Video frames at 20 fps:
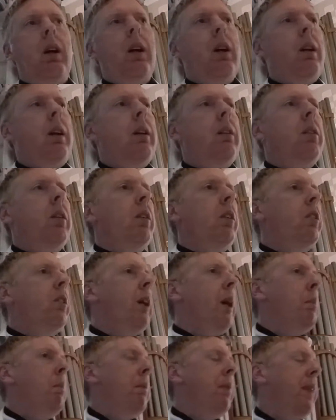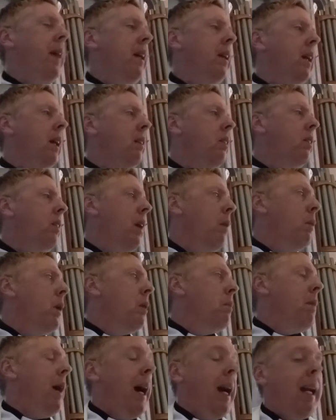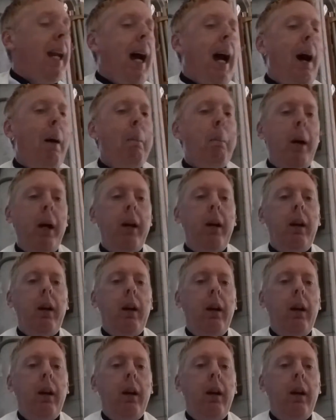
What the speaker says: It isn't something that someone made up.